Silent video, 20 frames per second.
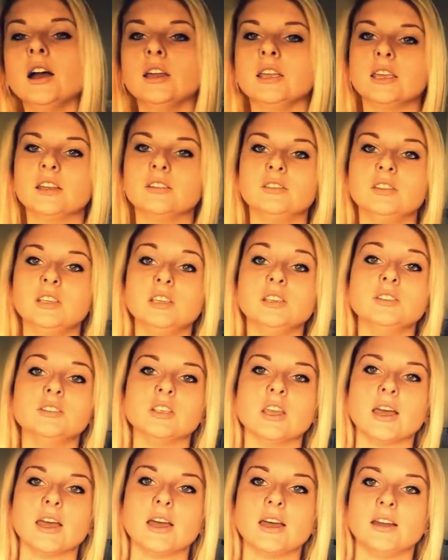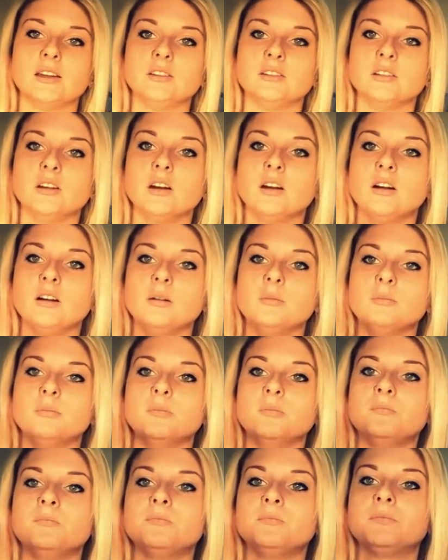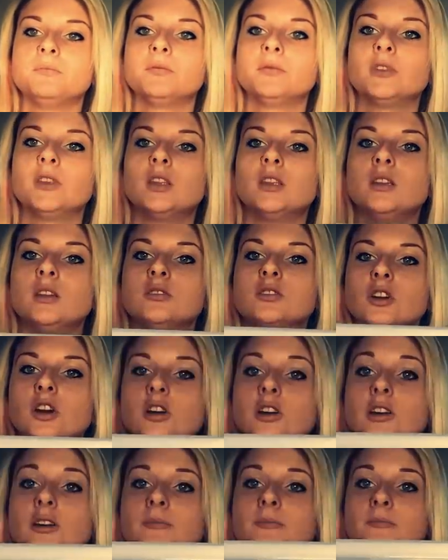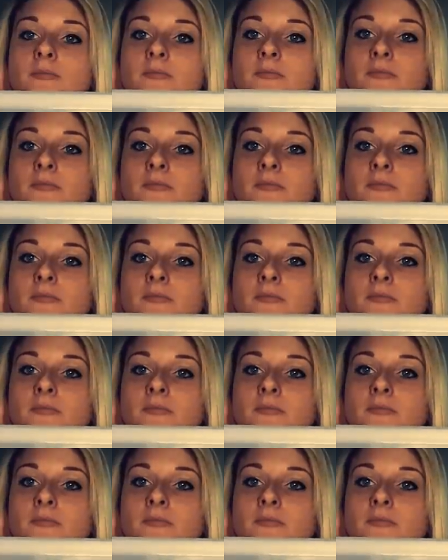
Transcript: I get these at Target.